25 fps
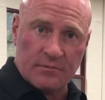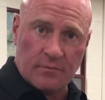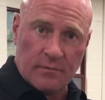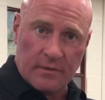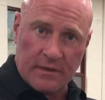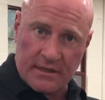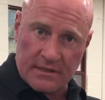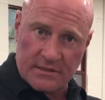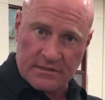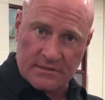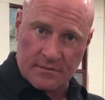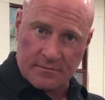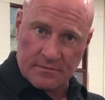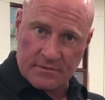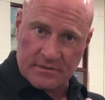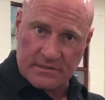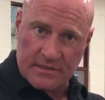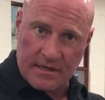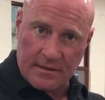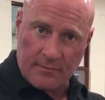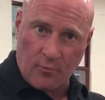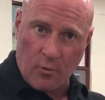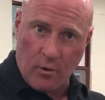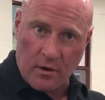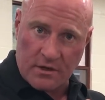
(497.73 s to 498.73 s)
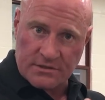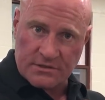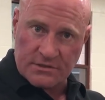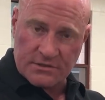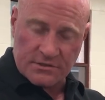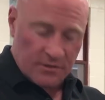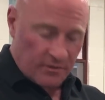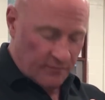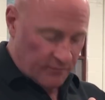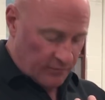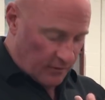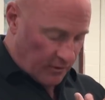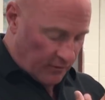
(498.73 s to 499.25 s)
and we get some of the same questions
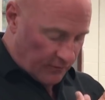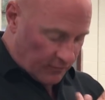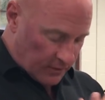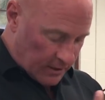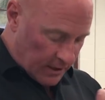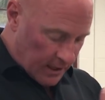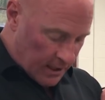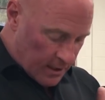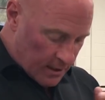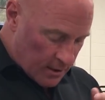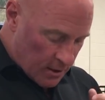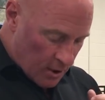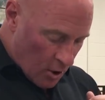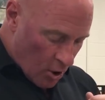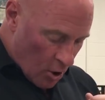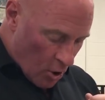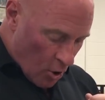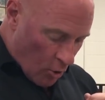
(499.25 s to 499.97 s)
over and over again,